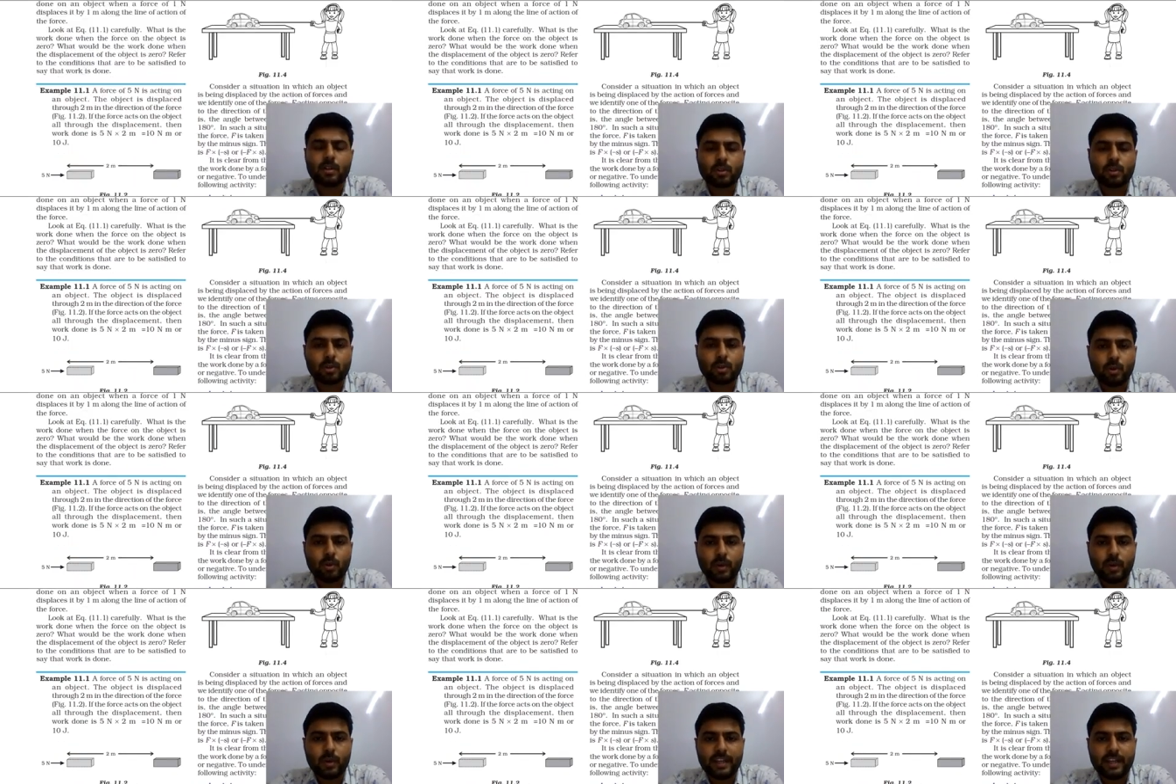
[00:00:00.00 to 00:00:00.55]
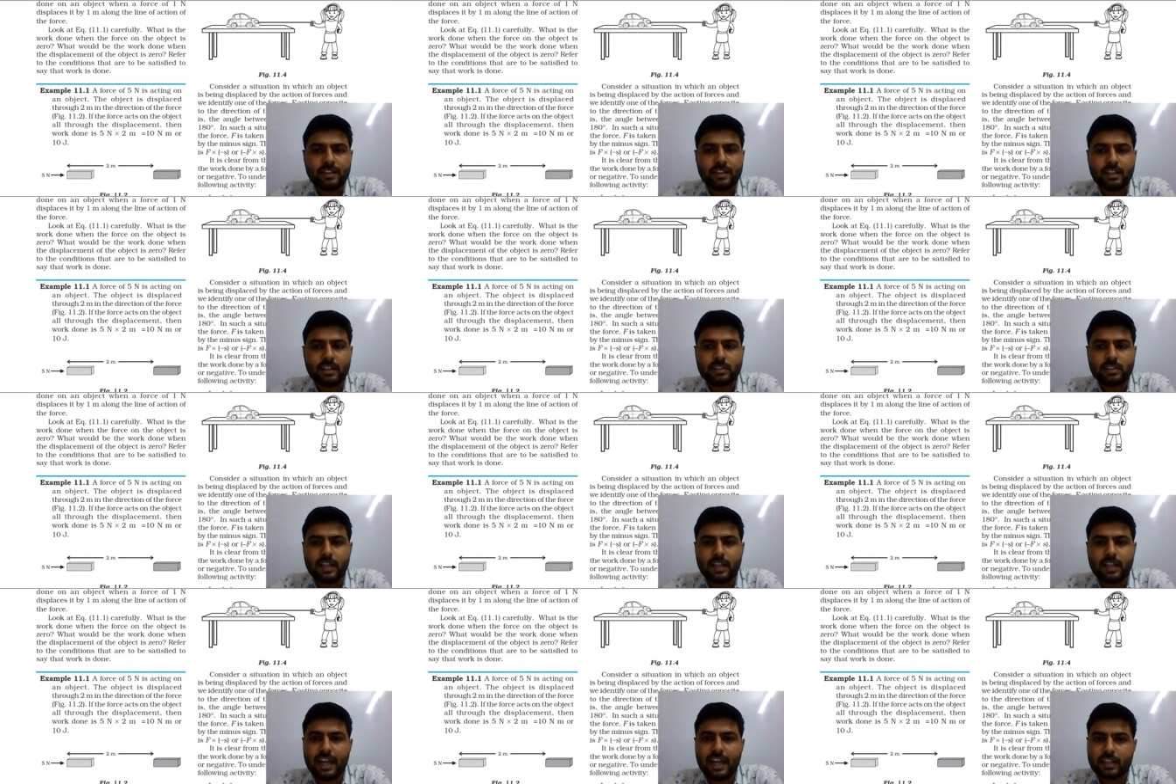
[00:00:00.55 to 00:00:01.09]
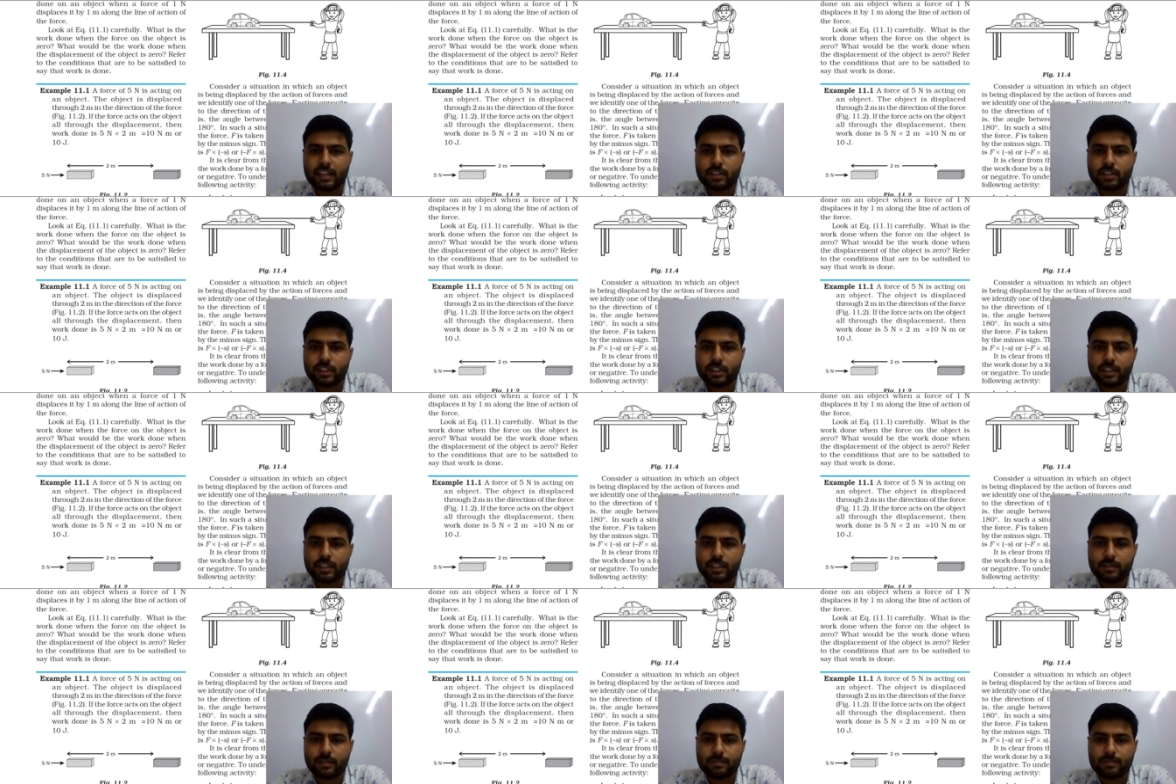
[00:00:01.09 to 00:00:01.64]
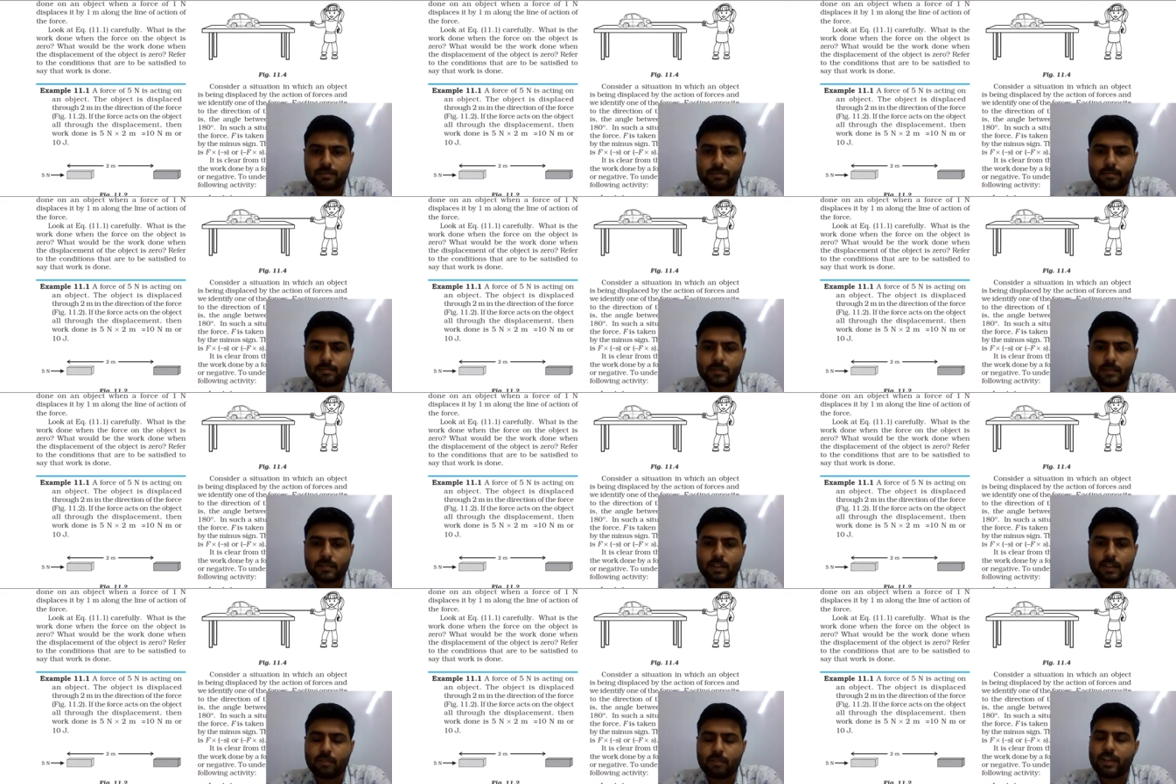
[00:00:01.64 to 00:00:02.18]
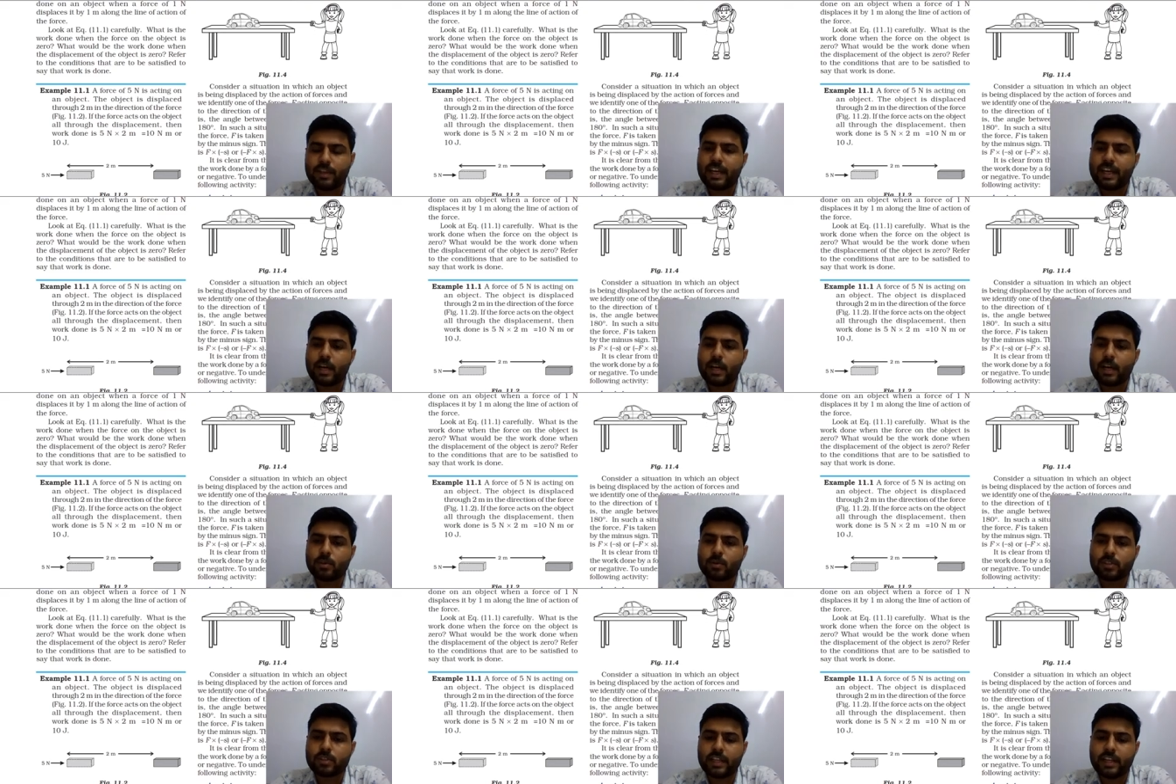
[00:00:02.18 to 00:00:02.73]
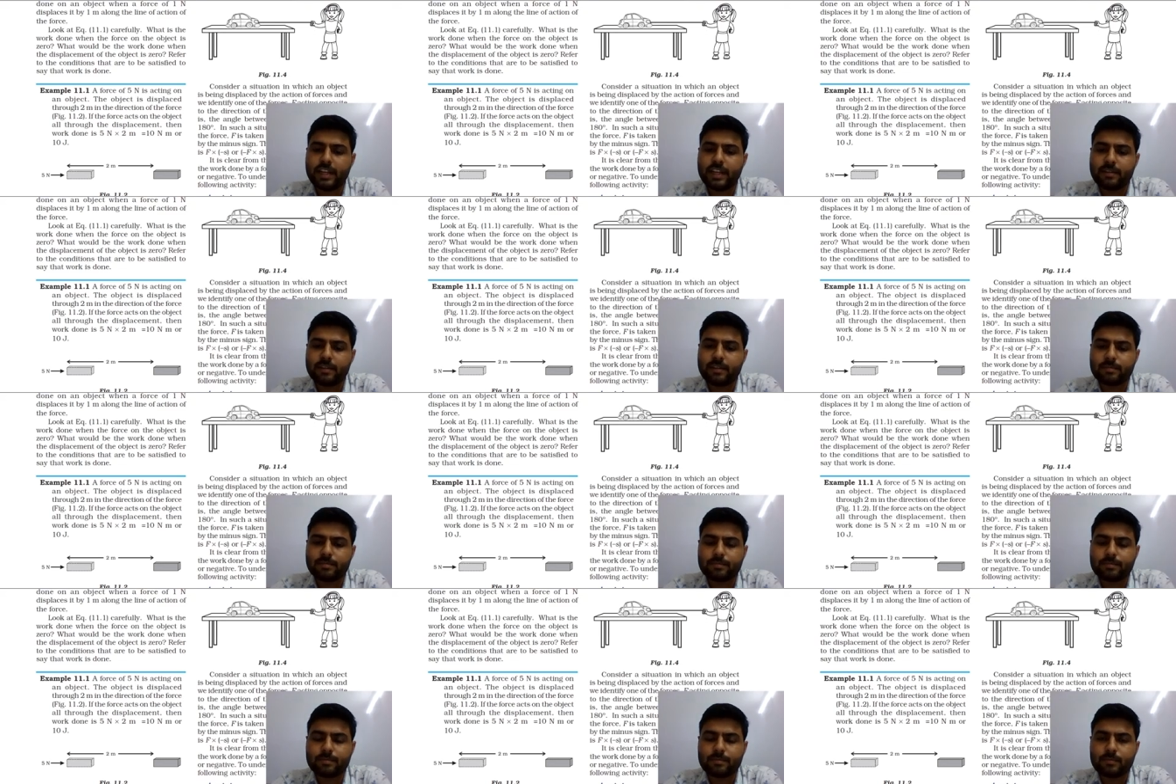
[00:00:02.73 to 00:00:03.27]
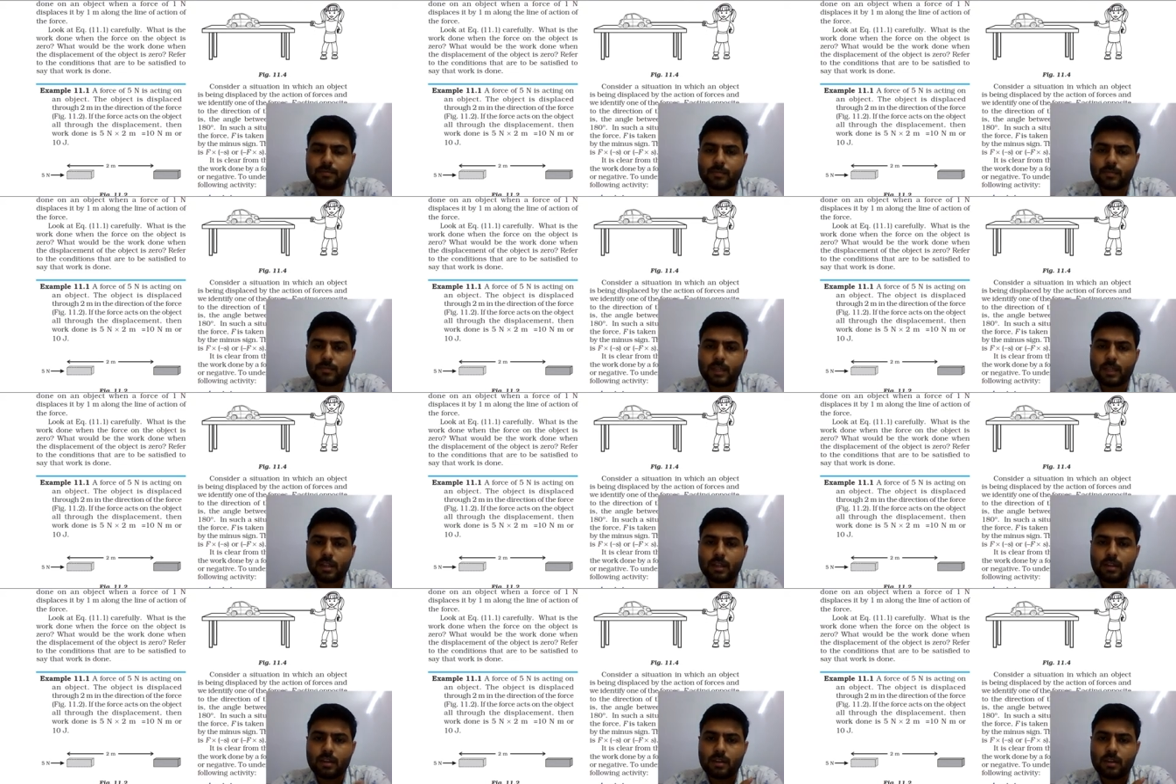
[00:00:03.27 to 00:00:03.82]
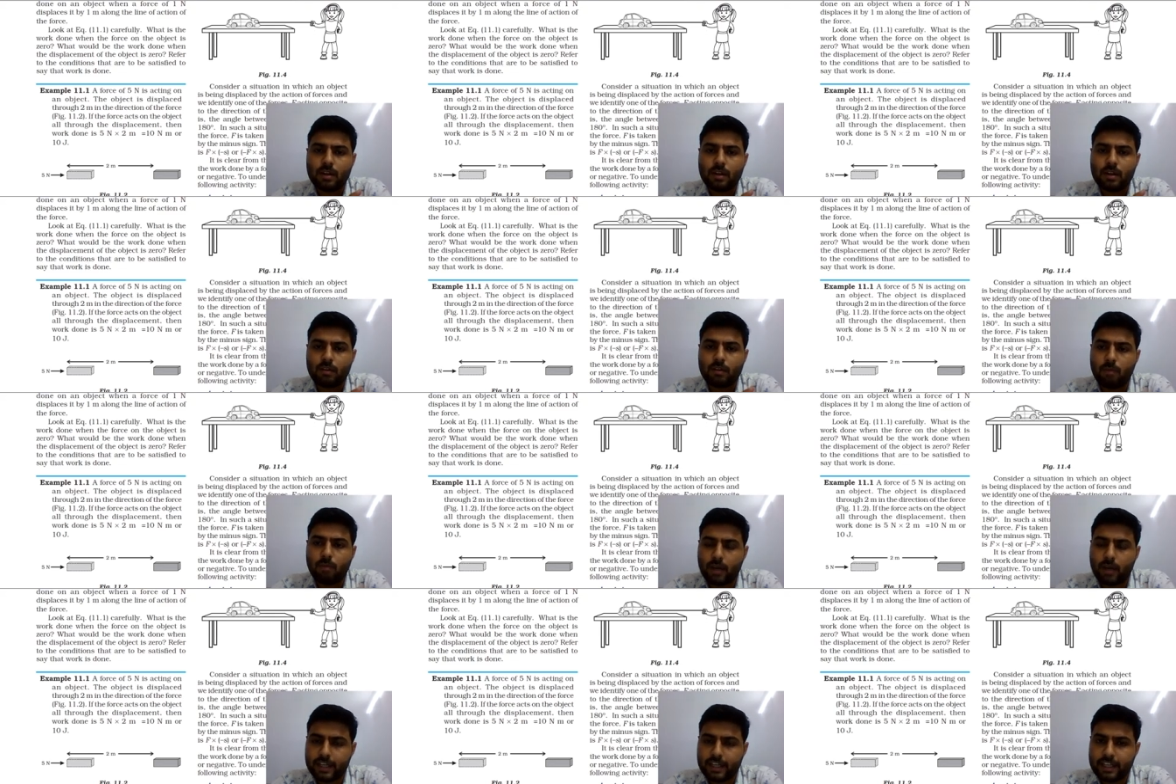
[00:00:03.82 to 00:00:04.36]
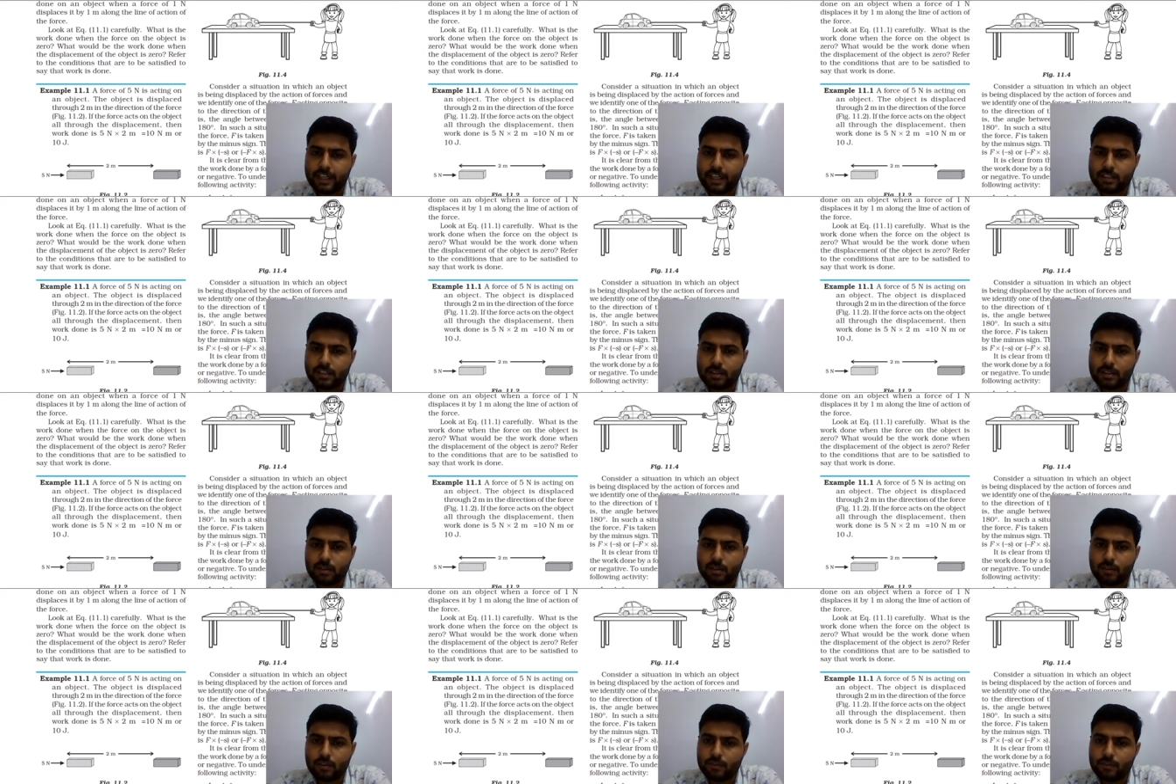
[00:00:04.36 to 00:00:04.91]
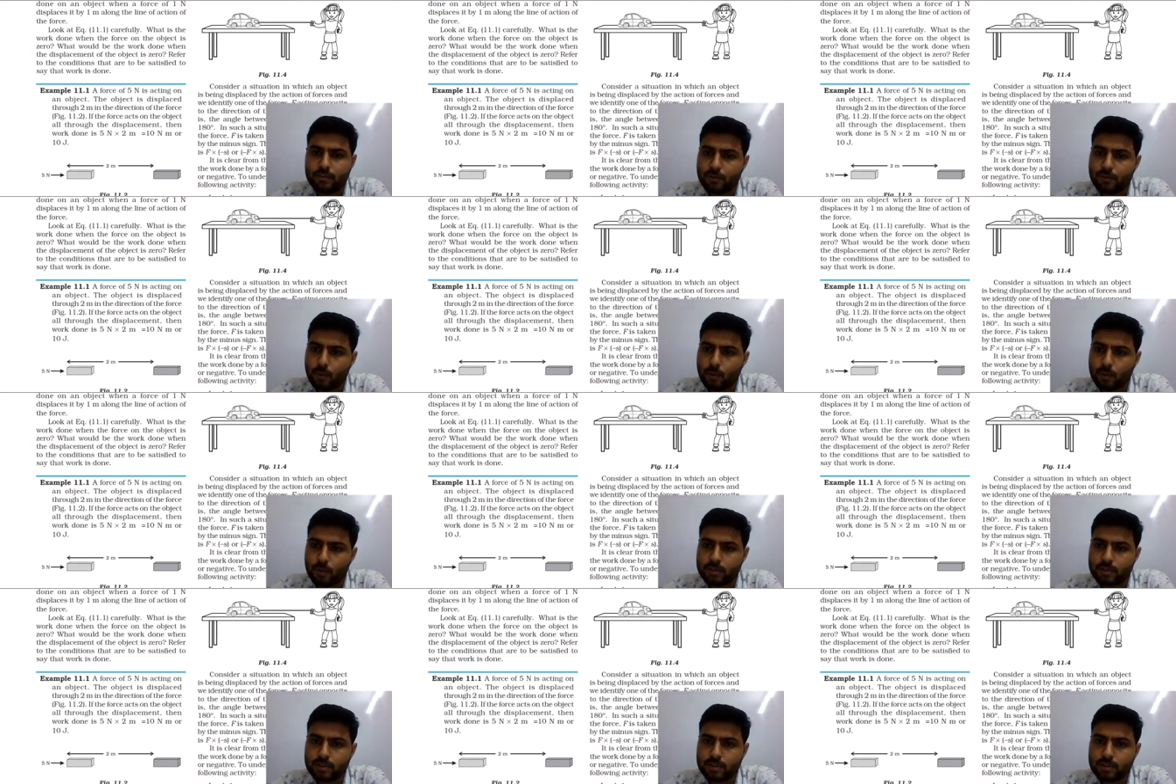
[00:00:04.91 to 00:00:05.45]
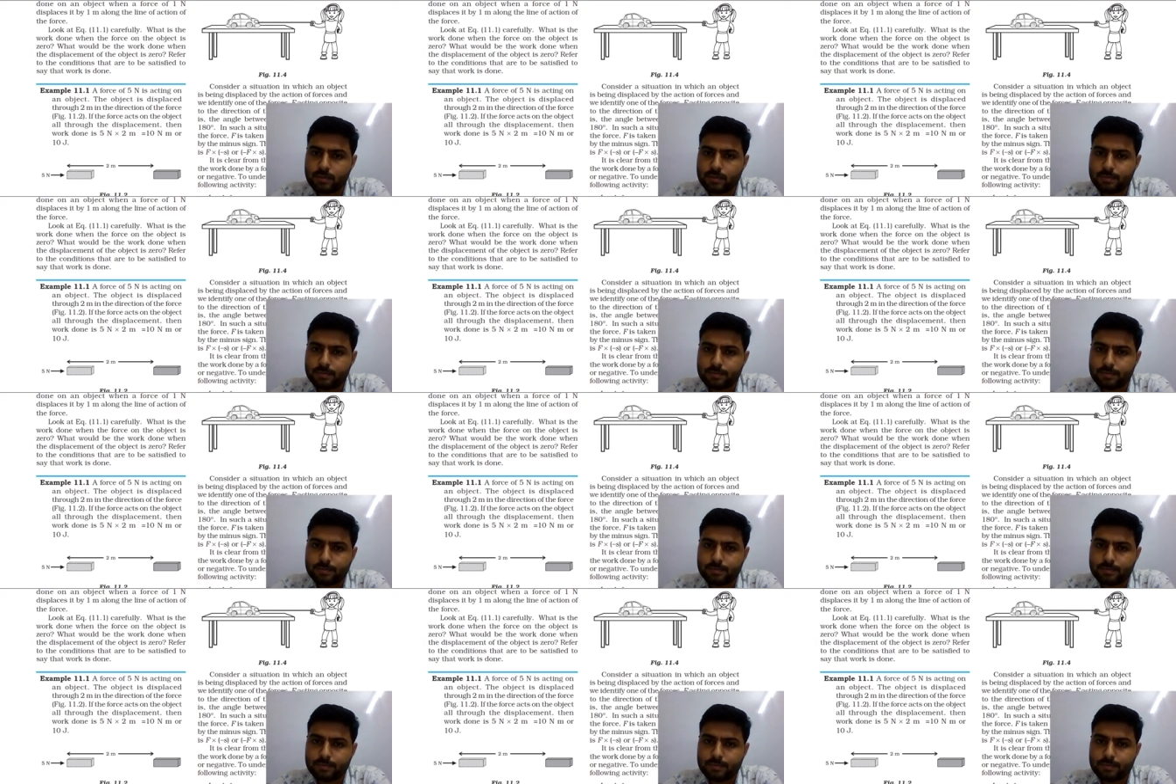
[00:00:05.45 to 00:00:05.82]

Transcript: So in this lecture, we have seen what is force,